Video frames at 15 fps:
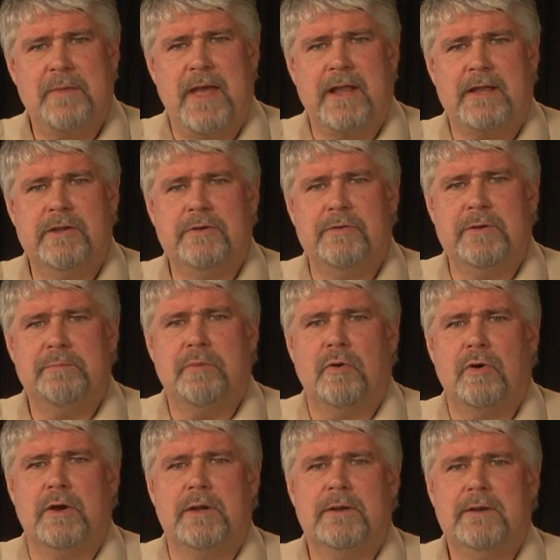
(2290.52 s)
back in your
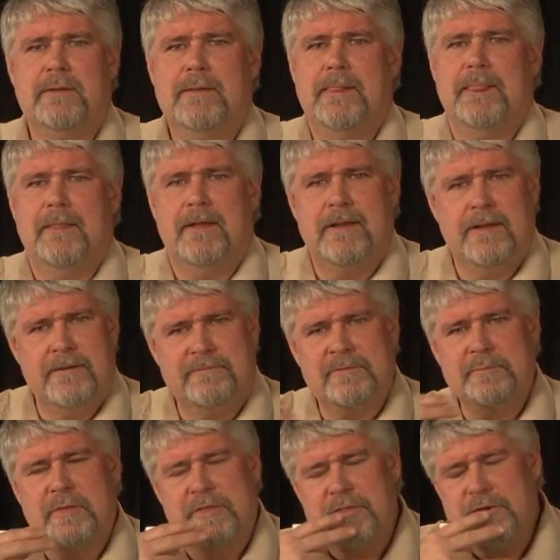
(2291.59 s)
report uh,
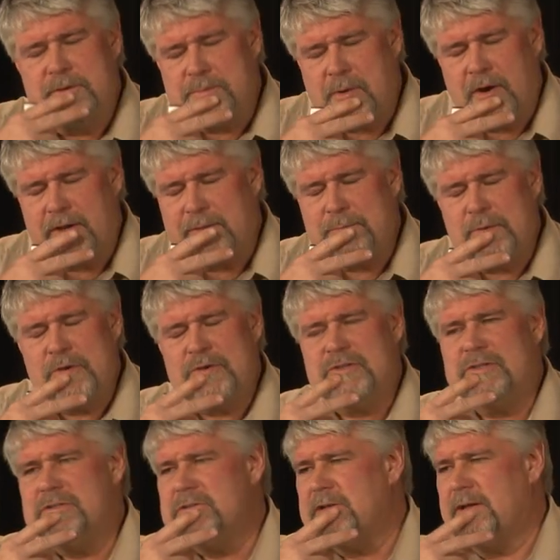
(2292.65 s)
from the third party
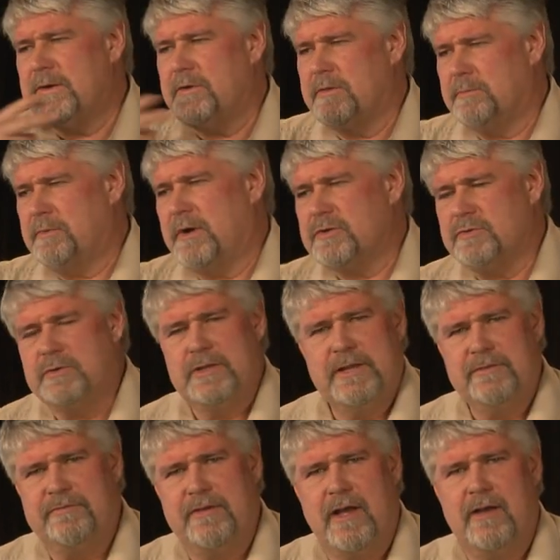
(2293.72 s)
person, say, oh, the pressure
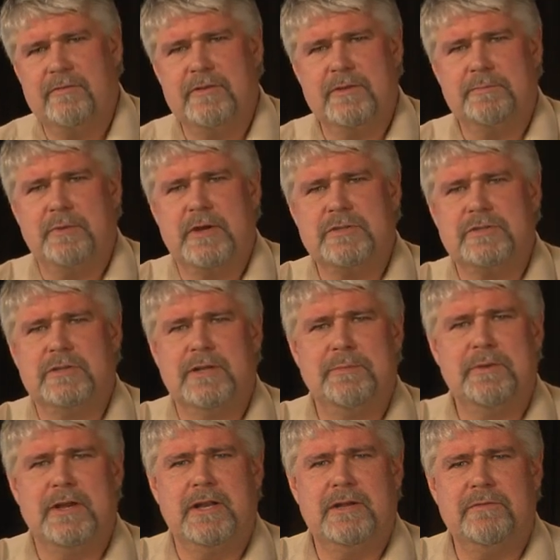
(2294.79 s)
relief valve or the pressure
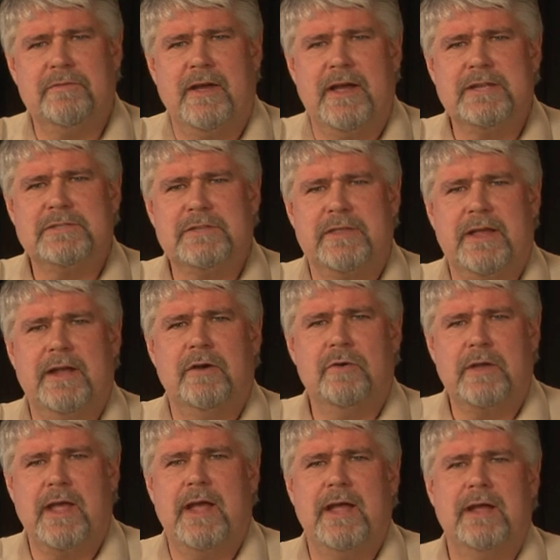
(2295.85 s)
limiting device, are they
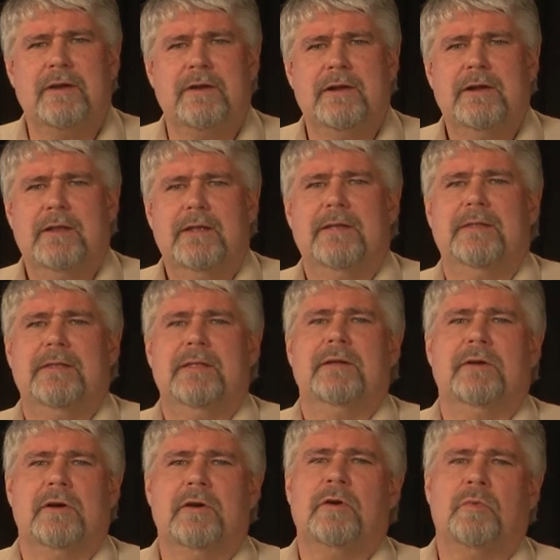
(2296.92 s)
okay? Or,
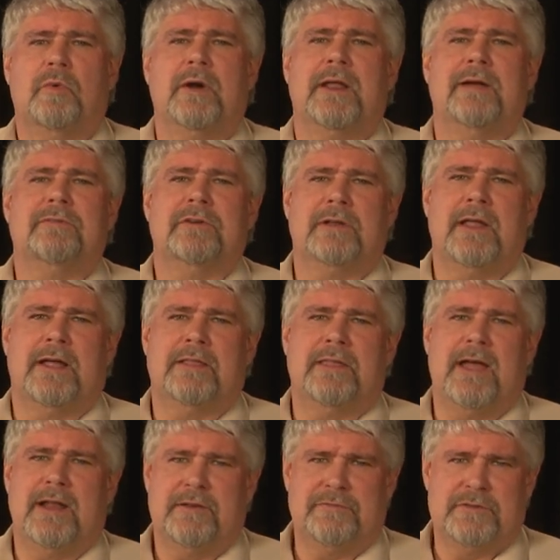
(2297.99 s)
or, or whatever like
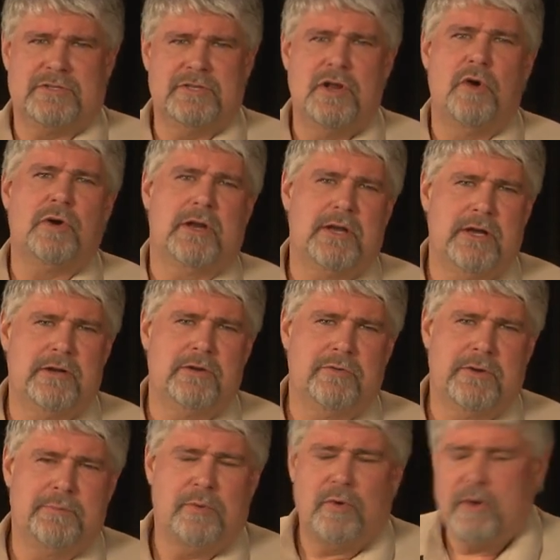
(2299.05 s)
that, if it's noted in
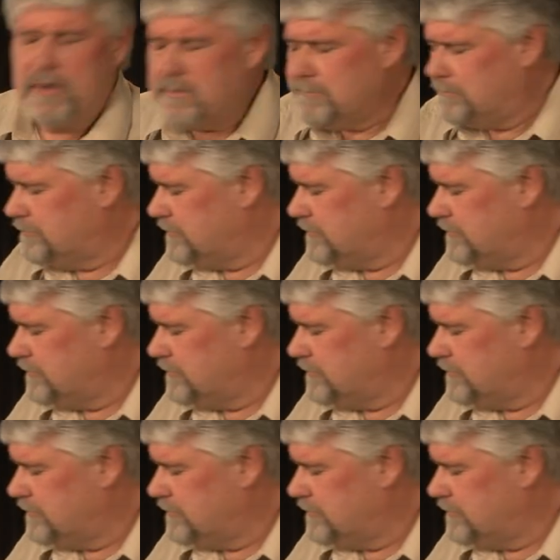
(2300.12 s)
your report.